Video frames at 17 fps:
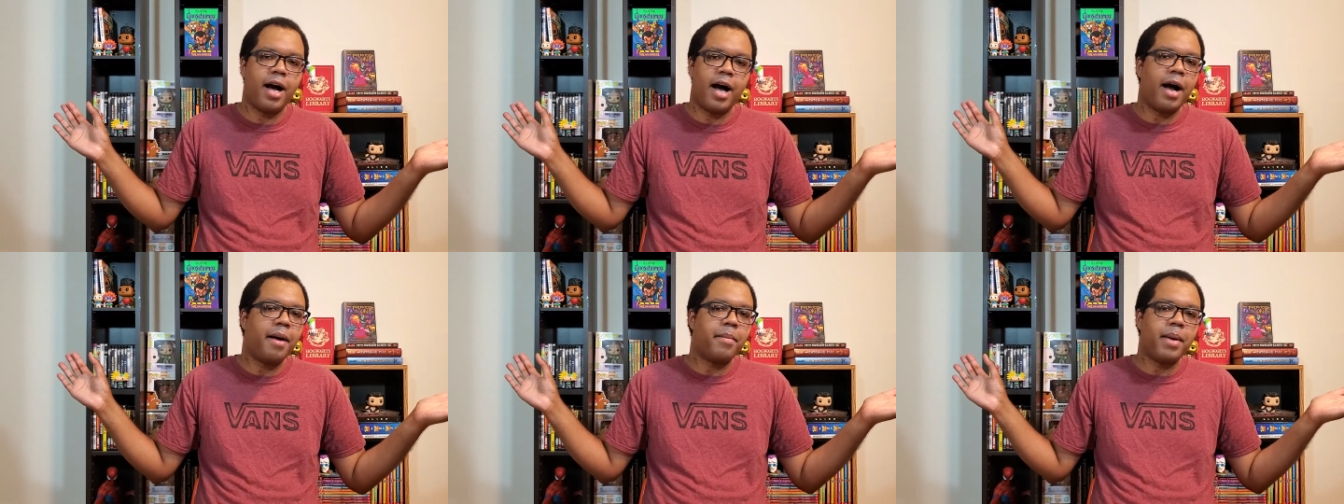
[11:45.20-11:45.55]

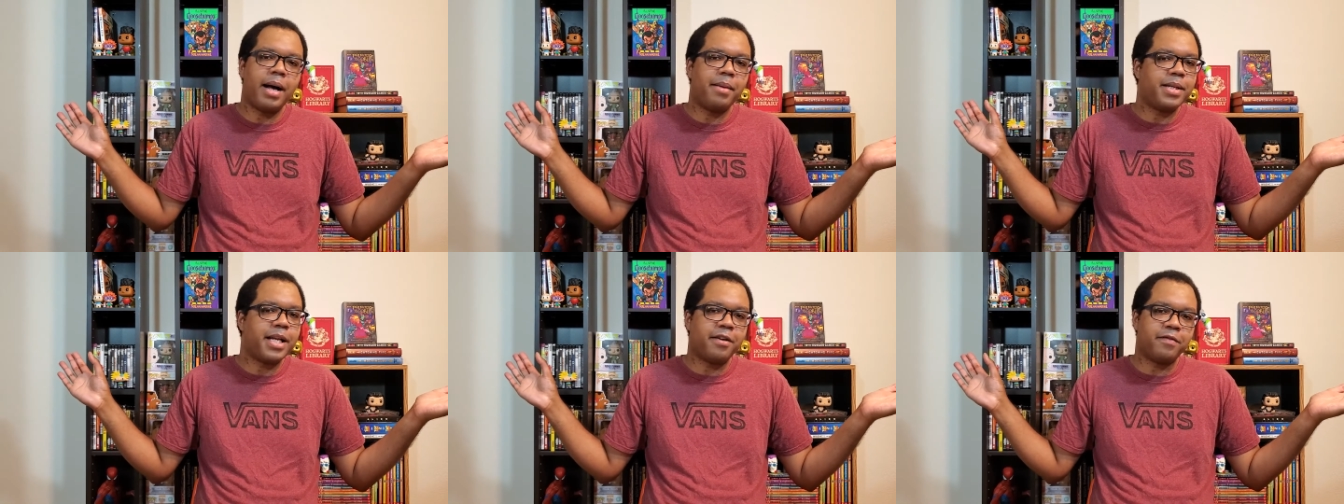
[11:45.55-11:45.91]

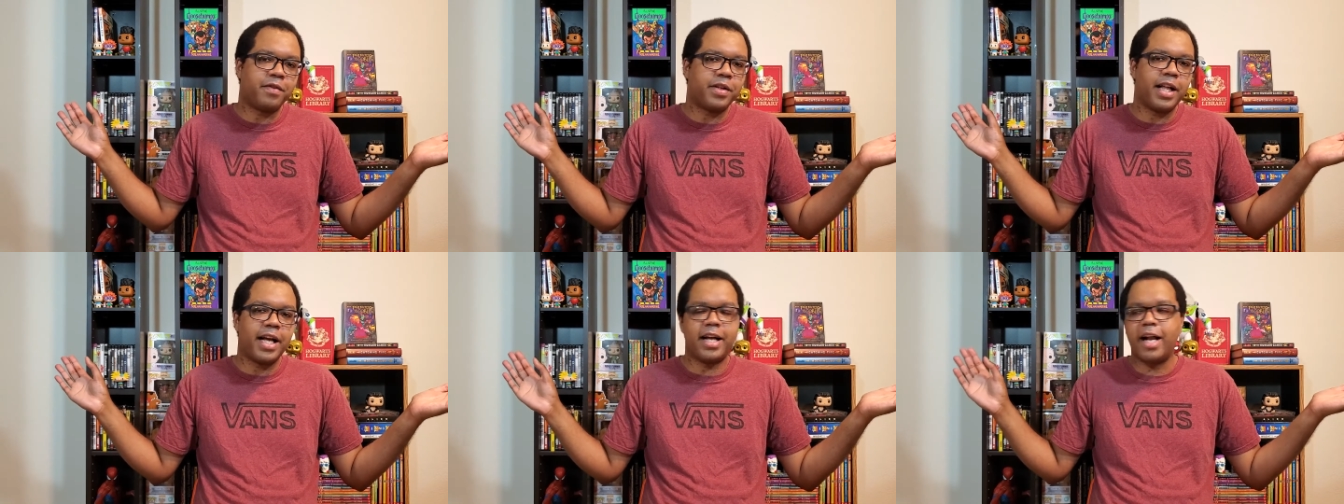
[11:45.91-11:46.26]
I'm down
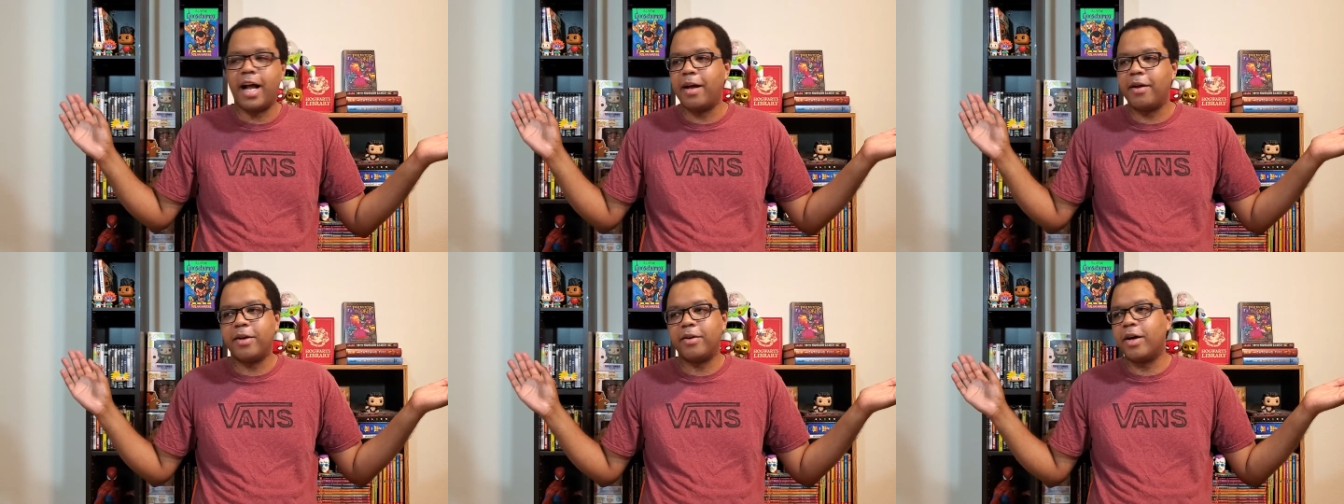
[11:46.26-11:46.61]
for that.
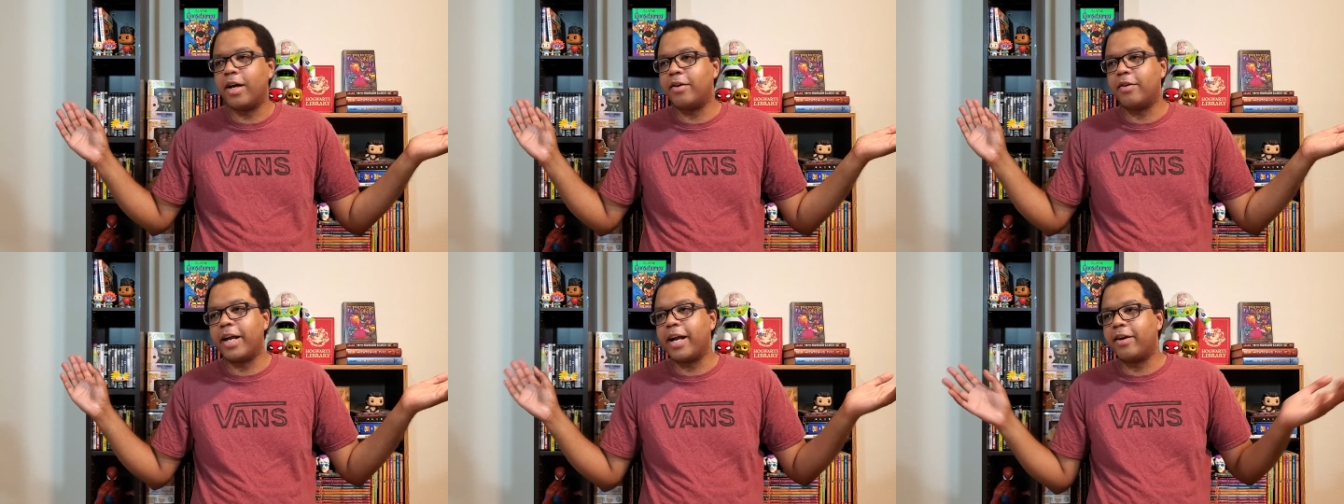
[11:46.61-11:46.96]

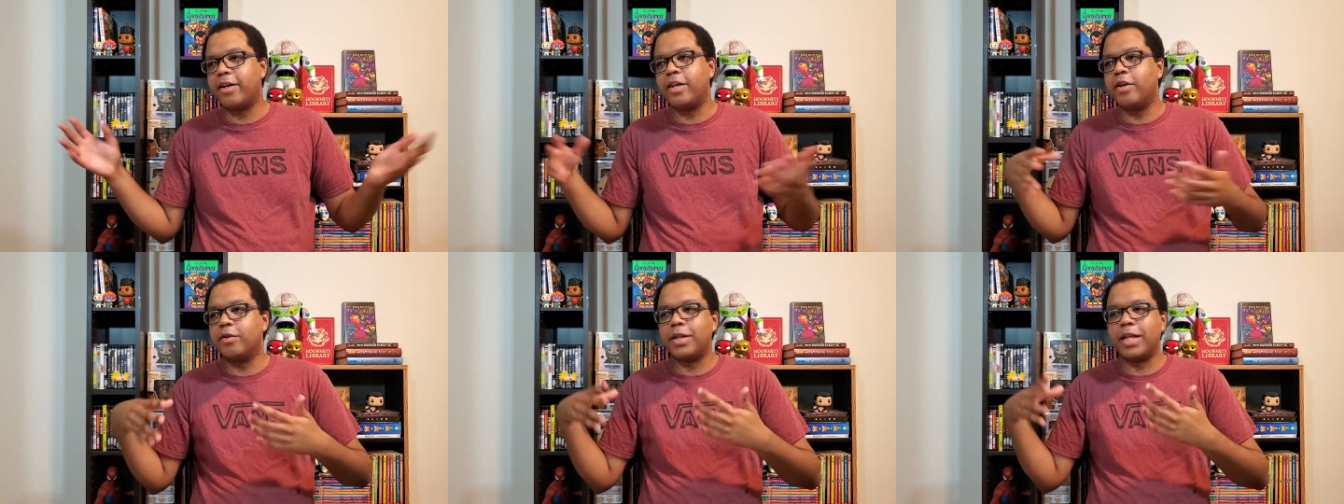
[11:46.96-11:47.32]
I don't care,
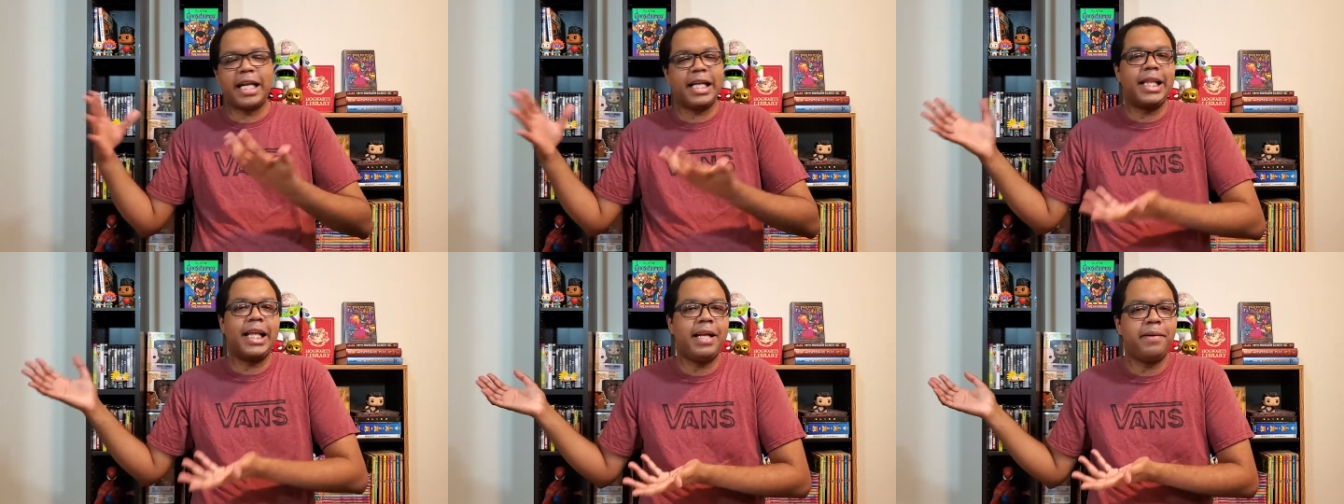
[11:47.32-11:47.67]
you know,
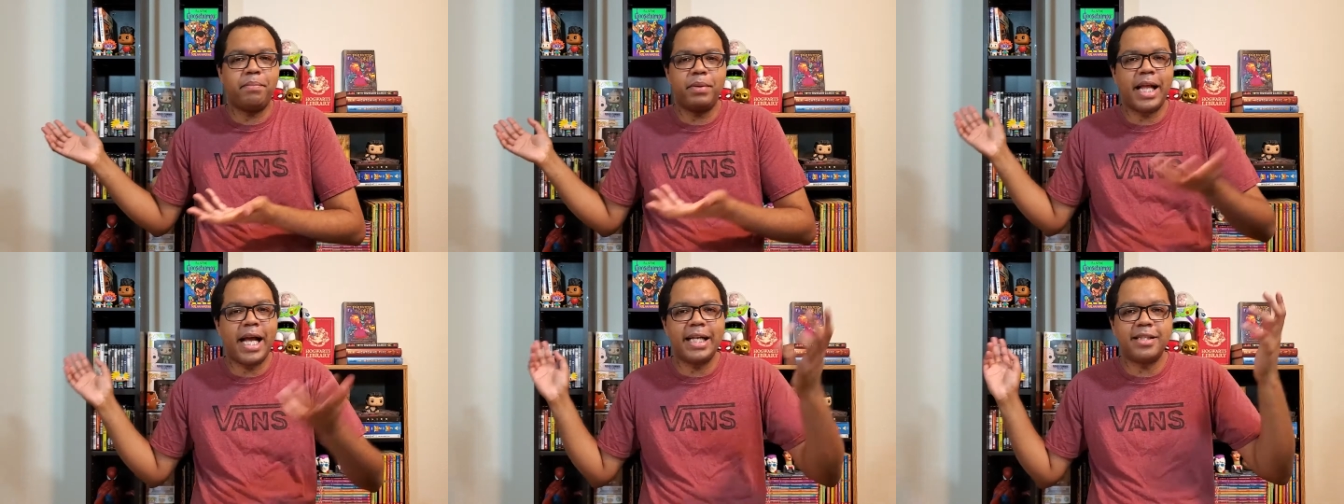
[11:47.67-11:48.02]
like Lake
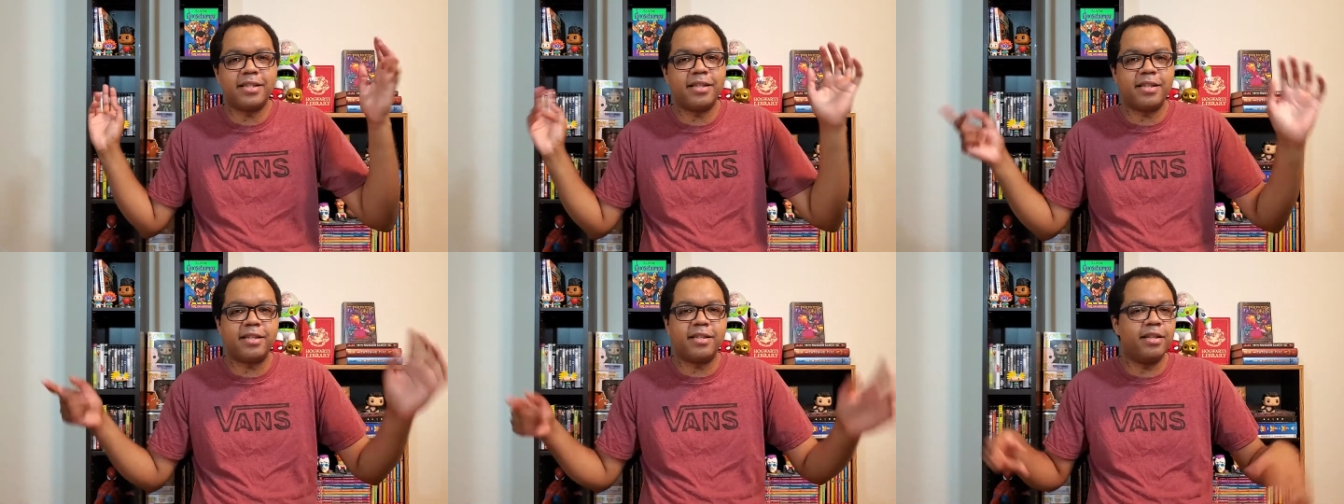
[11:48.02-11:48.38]

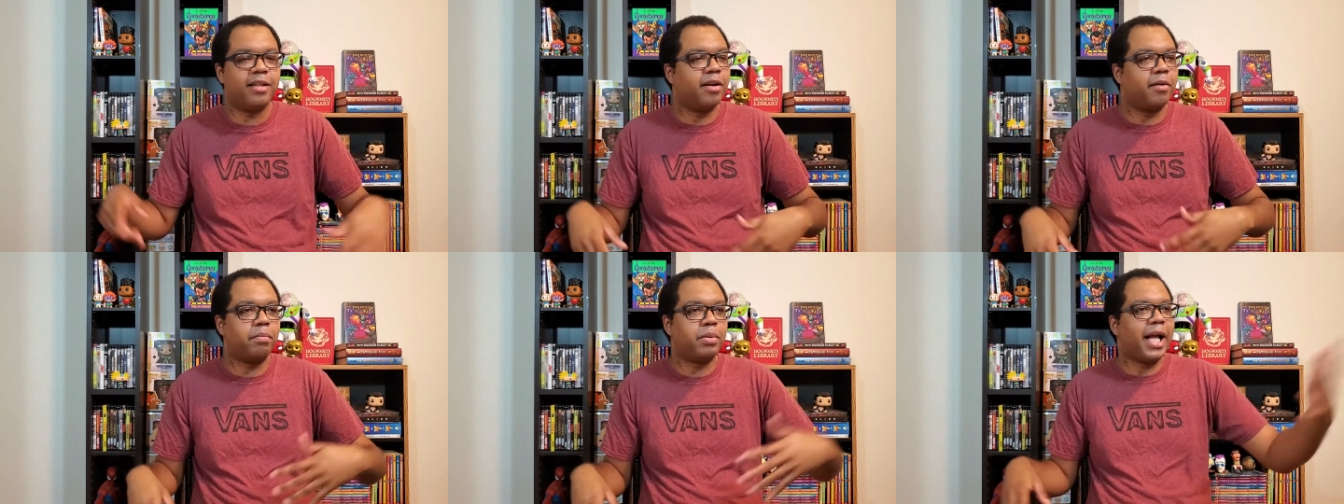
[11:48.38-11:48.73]
Placid, you
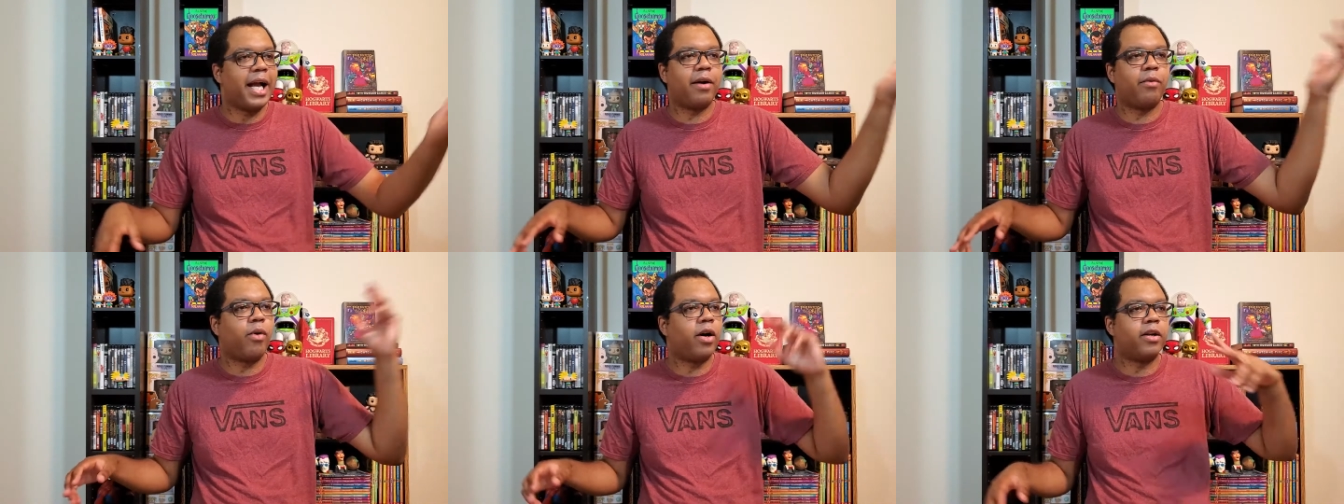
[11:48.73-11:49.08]
know,
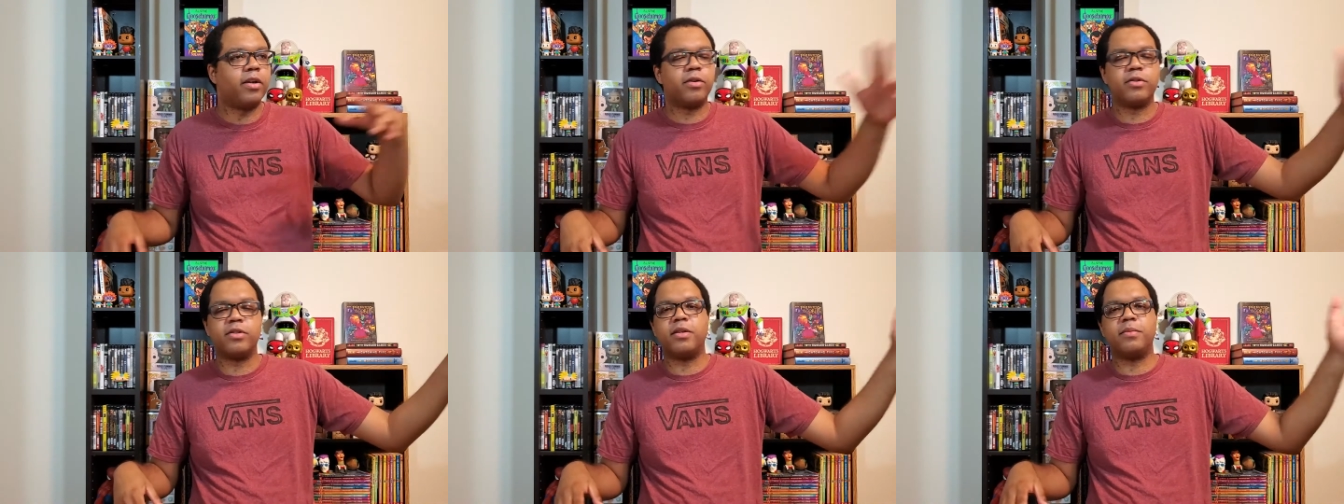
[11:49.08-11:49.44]

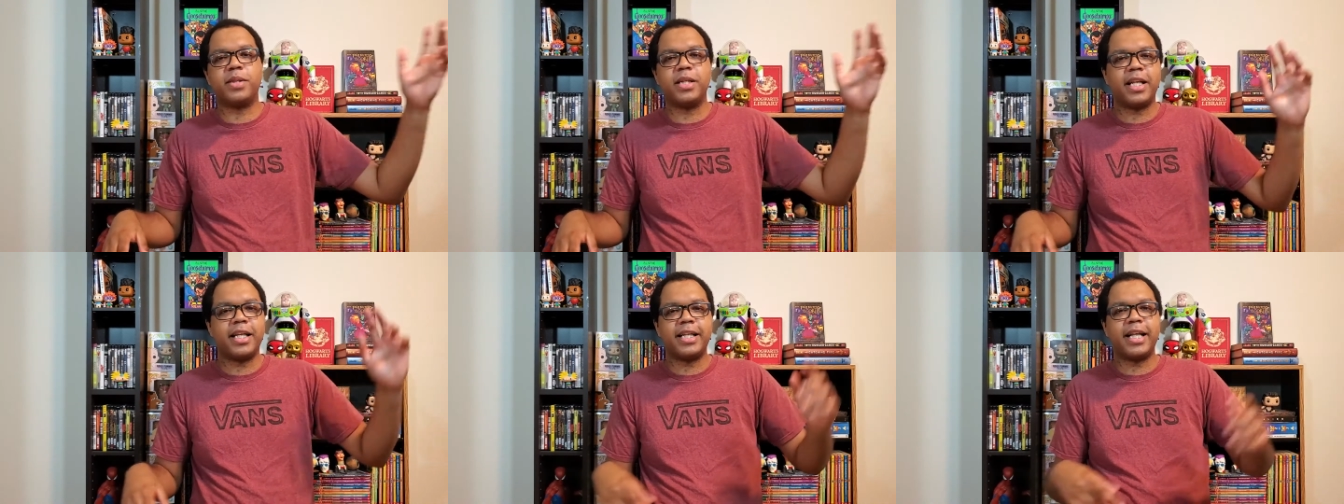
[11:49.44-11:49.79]
Blackwater or
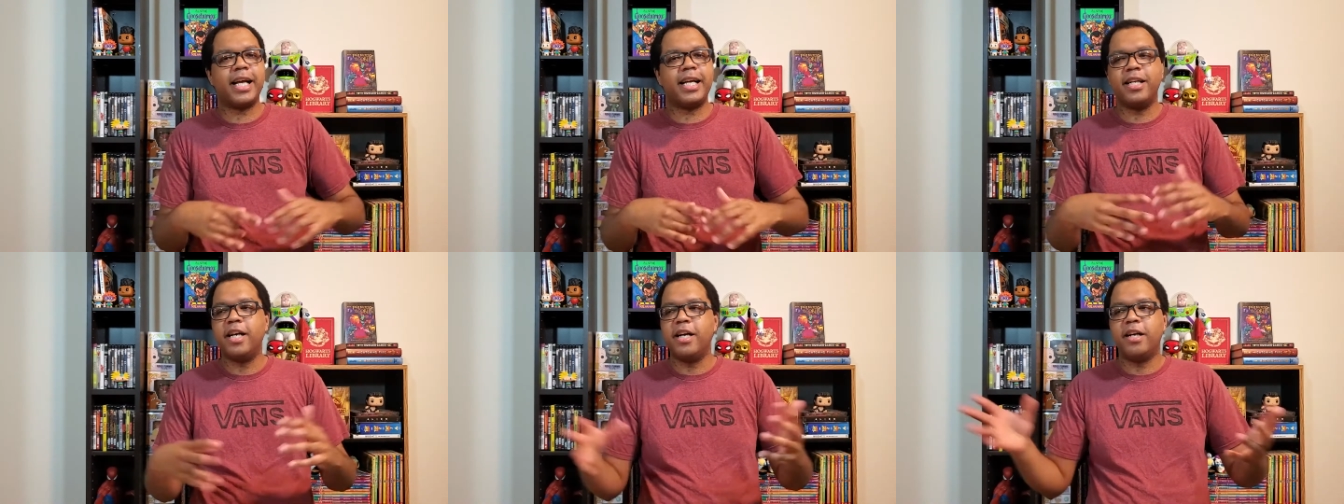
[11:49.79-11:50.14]
something like
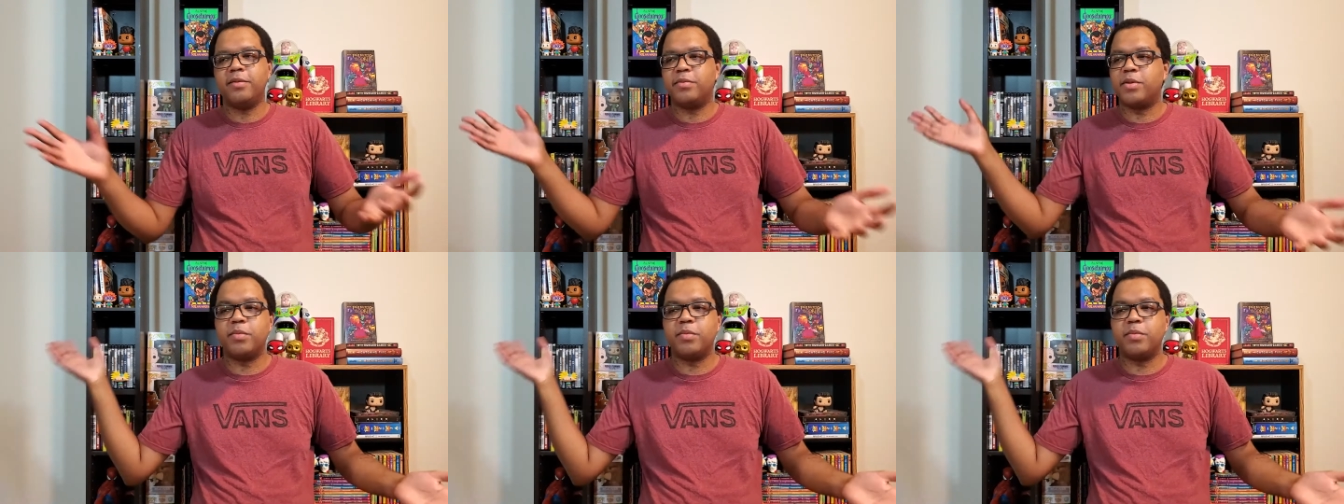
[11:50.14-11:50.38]
that.